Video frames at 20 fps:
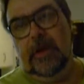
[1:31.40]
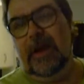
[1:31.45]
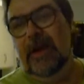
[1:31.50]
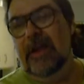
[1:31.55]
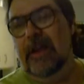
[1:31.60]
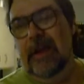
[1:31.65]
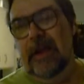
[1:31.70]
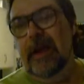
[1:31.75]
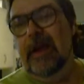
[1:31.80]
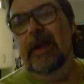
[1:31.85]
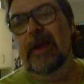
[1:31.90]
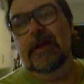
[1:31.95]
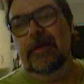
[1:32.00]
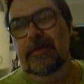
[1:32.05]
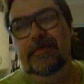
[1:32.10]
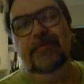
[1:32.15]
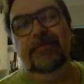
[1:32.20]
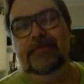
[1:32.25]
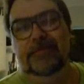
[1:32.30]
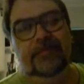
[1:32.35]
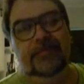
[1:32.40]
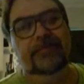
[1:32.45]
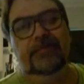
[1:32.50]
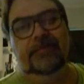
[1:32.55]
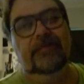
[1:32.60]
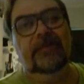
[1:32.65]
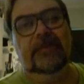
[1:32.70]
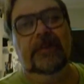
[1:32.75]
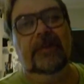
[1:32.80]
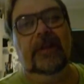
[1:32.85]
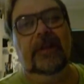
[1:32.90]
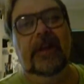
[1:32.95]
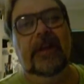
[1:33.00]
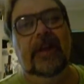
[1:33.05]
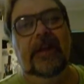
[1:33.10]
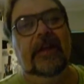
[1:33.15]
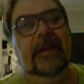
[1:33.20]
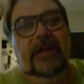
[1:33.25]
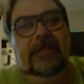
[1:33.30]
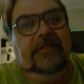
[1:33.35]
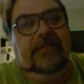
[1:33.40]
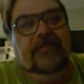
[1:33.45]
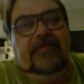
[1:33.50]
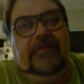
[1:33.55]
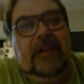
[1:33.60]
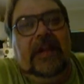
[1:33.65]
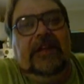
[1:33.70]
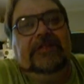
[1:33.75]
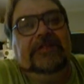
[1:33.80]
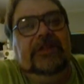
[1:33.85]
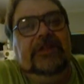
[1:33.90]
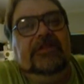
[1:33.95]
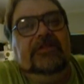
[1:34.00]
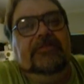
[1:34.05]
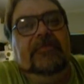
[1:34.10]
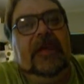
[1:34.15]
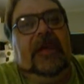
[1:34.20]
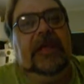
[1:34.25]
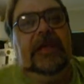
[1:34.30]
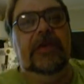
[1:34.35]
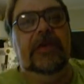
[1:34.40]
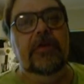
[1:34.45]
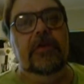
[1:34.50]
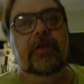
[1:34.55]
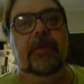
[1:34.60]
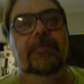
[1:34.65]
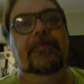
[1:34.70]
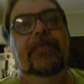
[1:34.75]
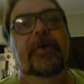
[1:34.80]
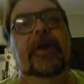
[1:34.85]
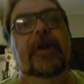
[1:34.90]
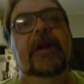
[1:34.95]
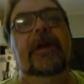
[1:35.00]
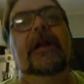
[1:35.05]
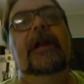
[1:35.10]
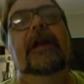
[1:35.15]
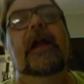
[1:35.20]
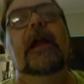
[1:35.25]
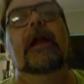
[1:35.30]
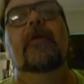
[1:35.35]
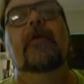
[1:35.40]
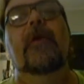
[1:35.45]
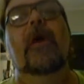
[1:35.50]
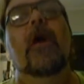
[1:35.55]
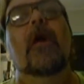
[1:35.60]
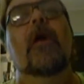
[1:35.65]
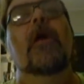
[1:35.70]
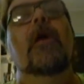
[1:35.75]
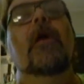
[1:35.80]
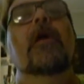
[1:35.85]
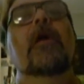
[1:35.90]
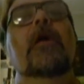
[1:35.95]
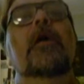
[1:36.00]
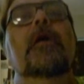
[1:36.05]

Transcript: And that's just me. You can put it in there raw,